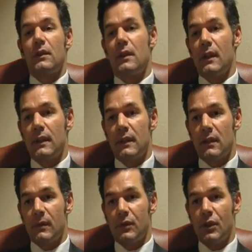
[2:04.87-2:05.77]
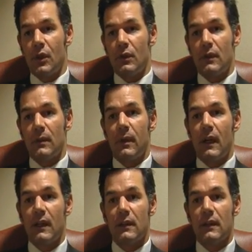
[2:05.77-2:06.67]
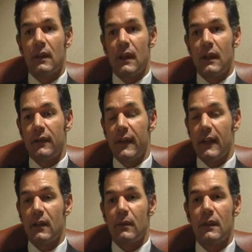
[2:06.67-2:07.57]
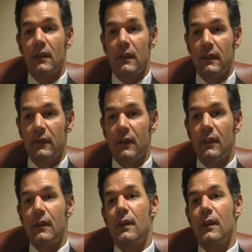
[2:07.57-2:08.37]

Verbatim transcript: studies has been shown to deposit and affect the liver,